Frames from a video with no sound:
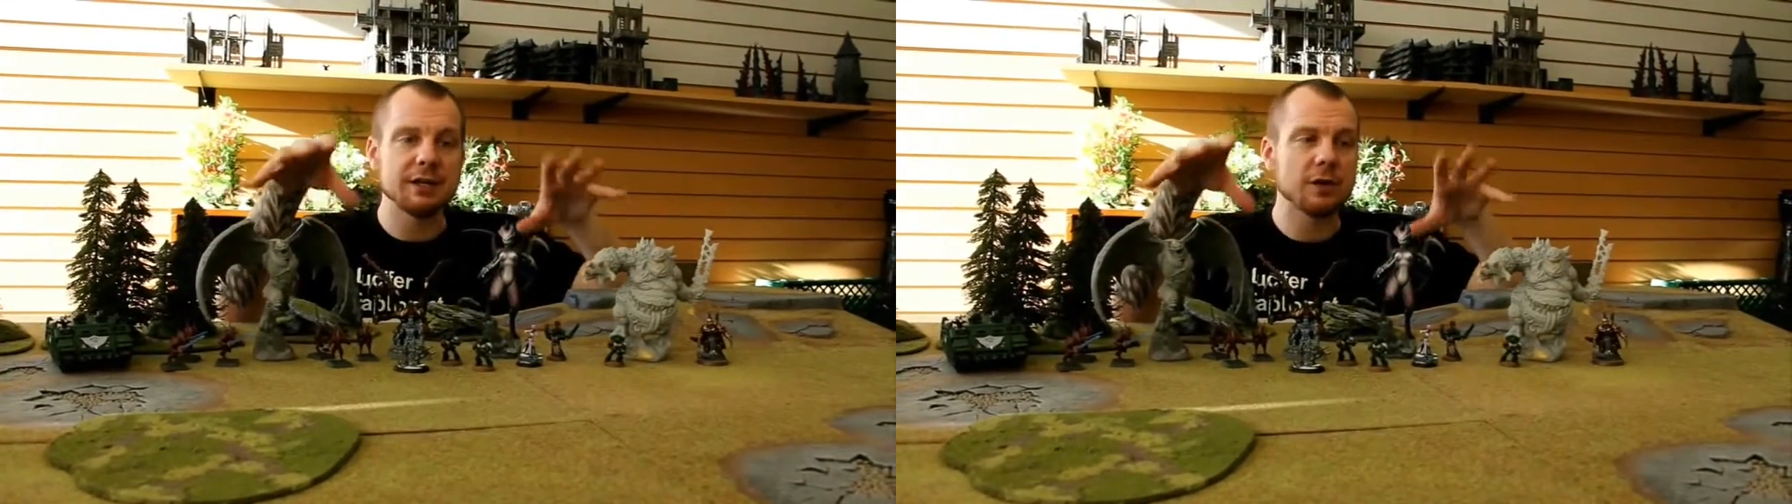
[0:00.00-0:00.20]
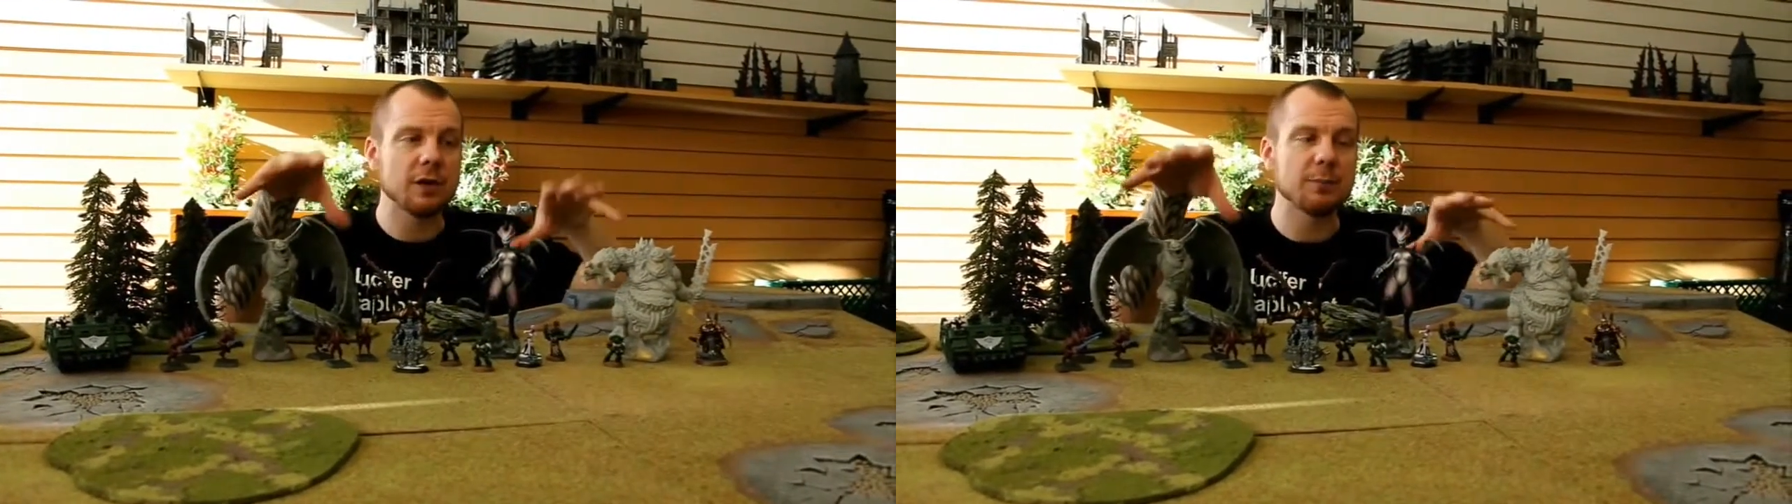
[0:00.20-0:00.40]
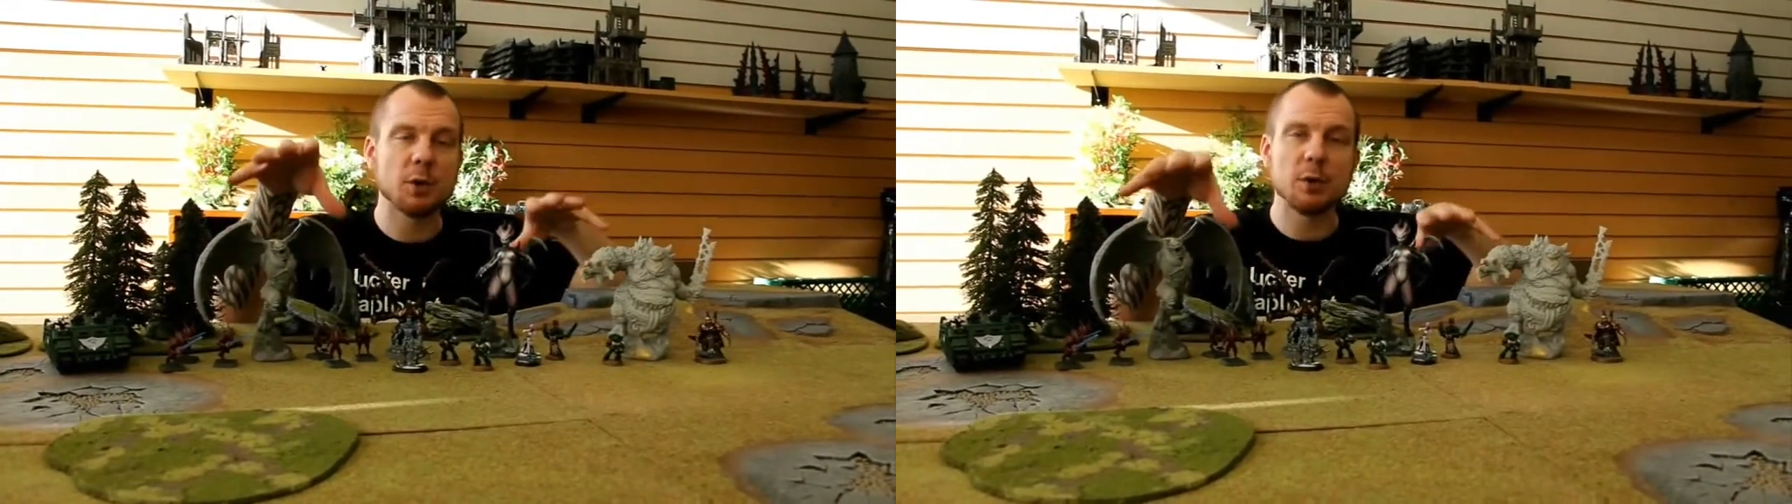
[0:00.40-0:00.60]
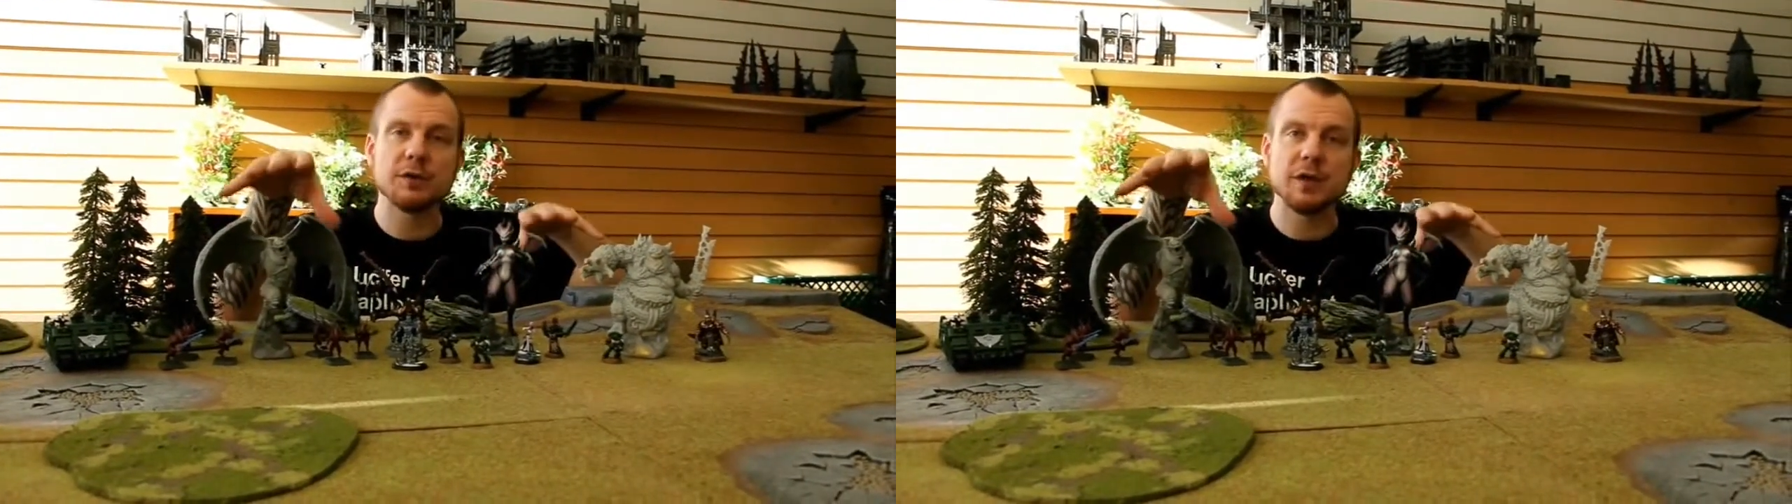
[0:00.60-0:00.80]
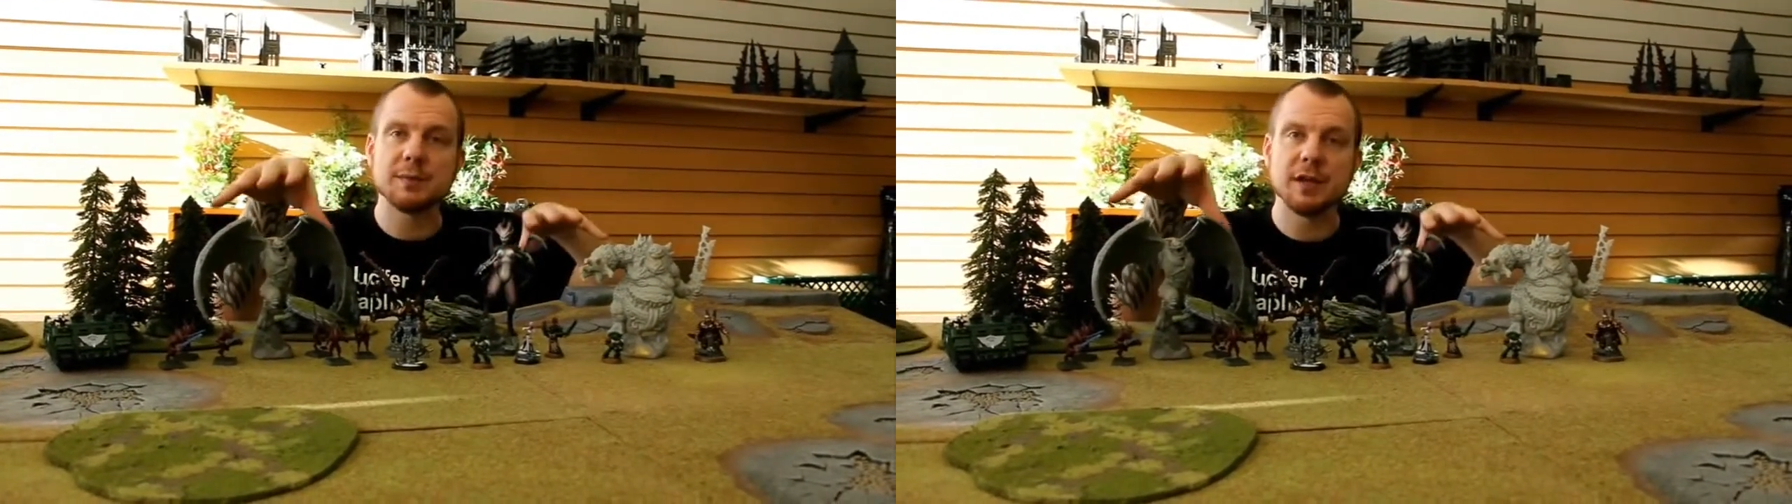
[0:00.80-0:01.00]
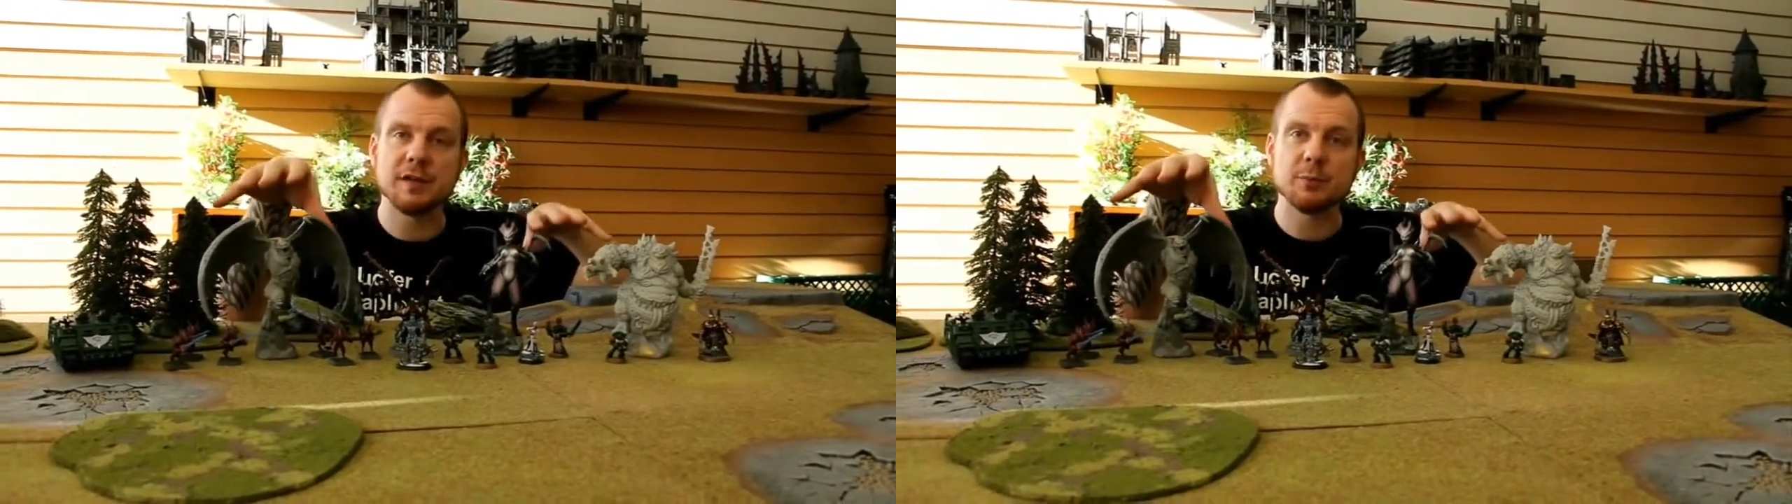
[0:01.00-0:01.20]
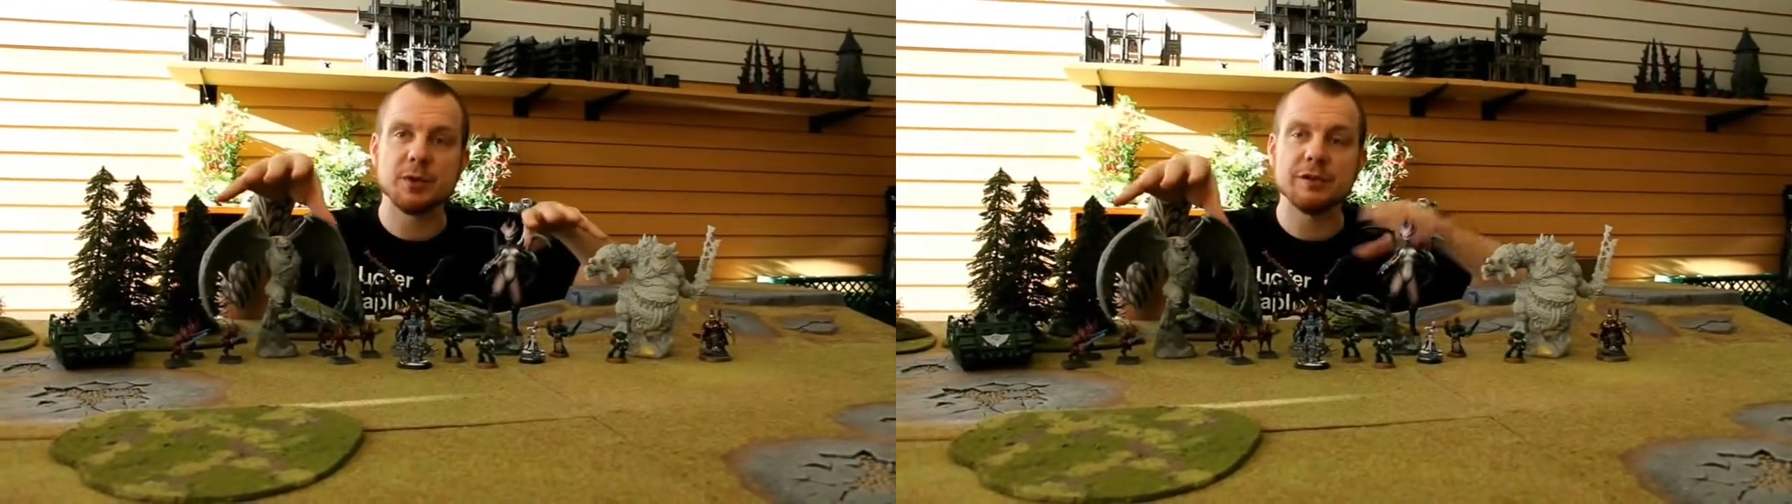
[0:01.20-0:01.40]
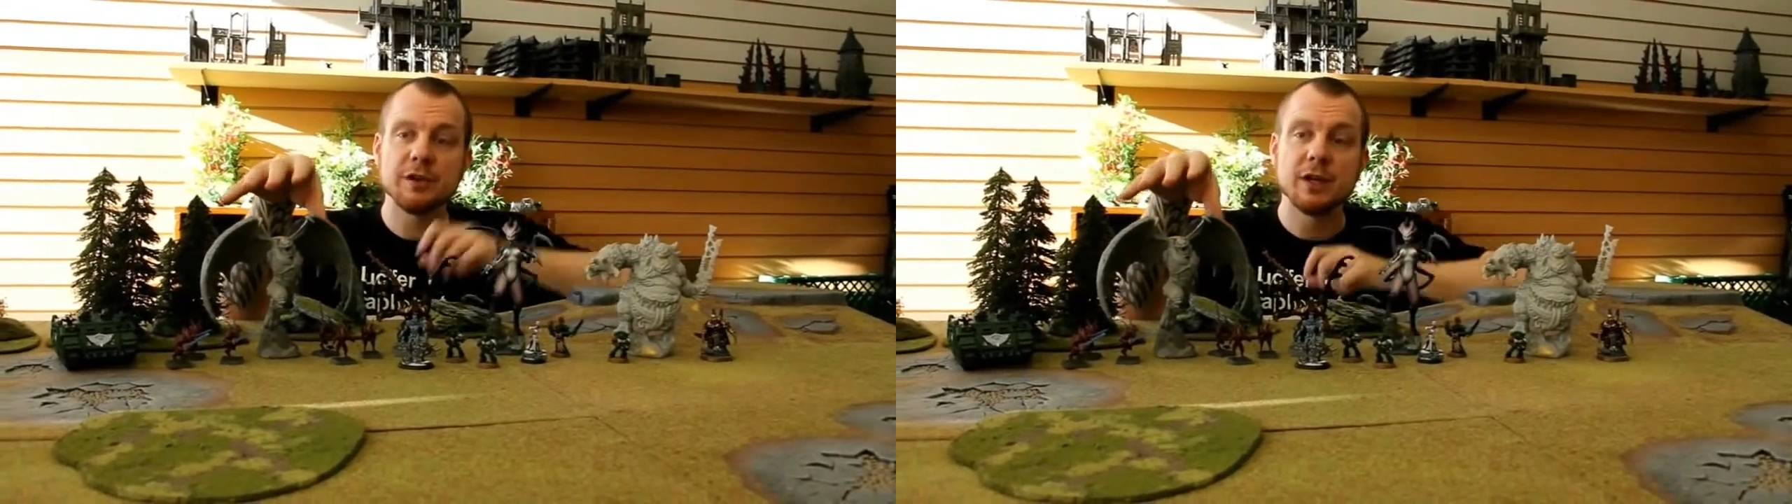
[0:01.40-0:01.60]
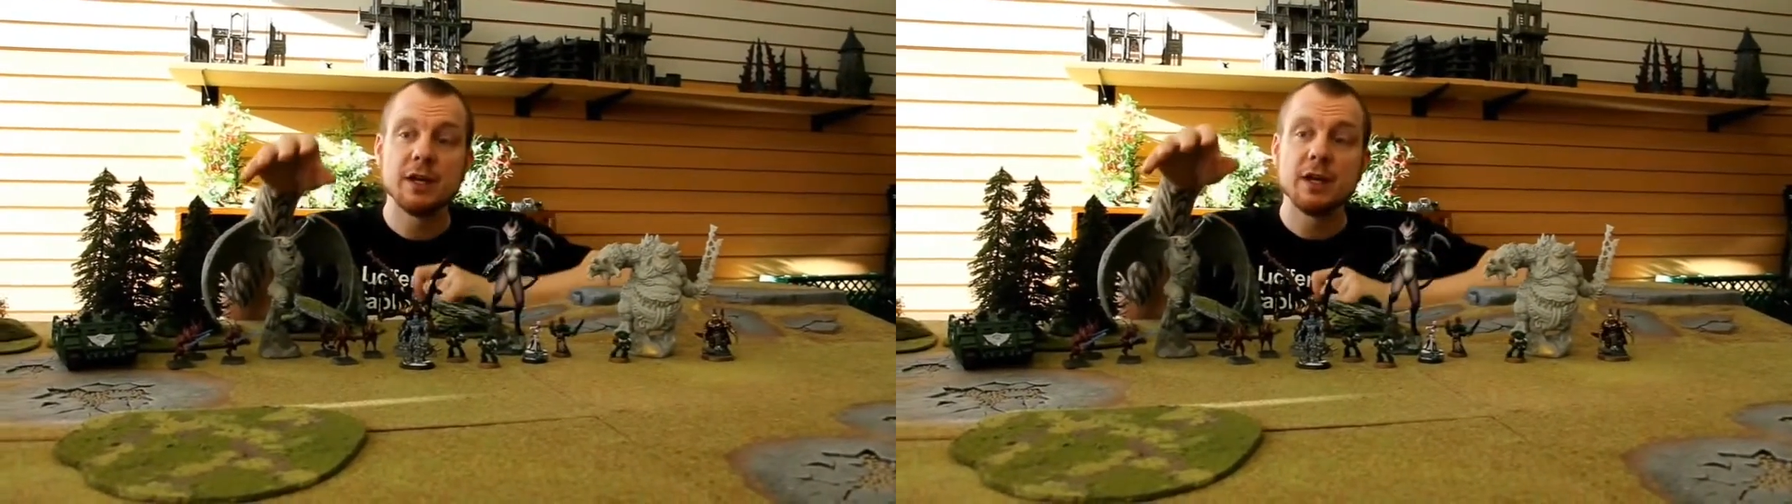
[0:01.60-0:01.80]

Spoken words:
These are our prototype test prints.